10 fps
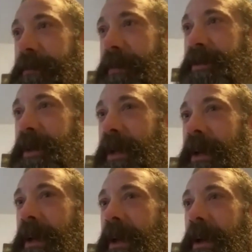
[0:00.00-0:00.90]
must be
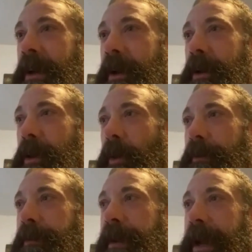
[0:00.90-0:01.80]

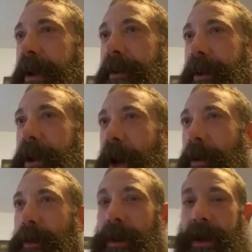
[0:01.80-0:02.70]
Cloverdale or
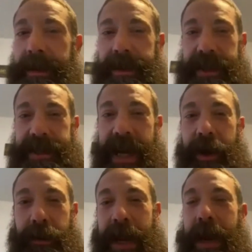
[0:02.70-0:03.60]
Cottonwood. There's a
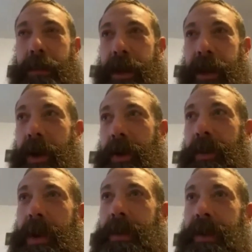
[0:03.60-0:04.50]
town down below that
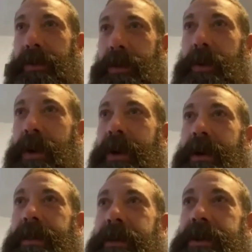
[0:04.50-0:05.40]
we went through
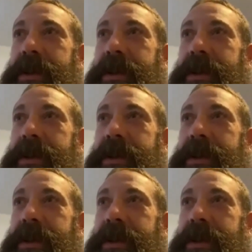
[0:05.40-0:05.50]
where there was